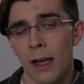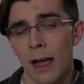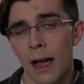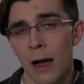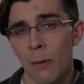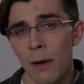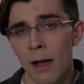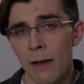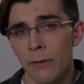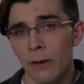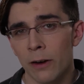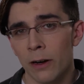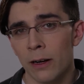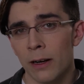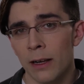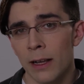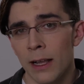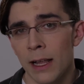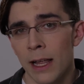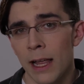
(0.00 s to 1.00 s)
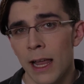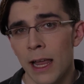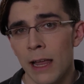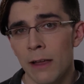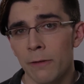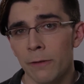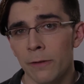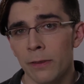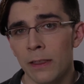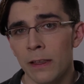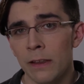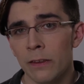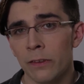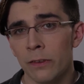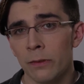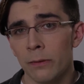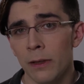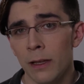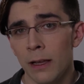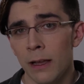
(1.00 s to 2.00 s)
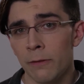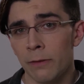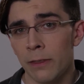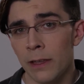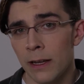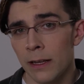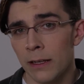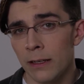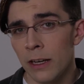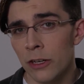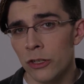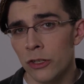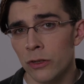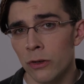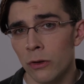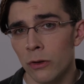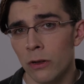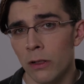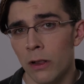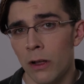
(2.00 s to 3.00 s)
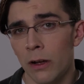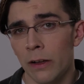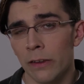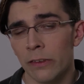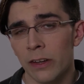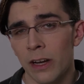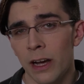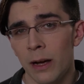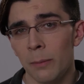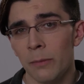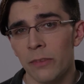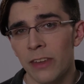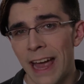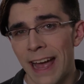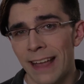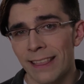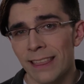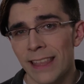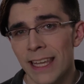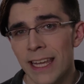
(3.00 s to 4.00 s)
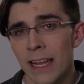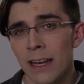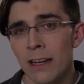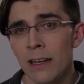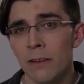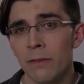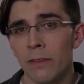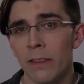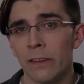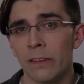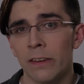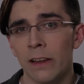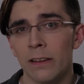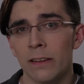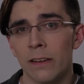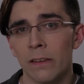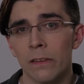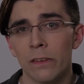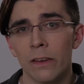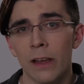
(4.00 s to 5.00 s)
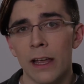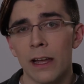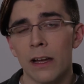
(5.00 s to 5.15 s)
However, if the conditional clause comes at the end of the sentence,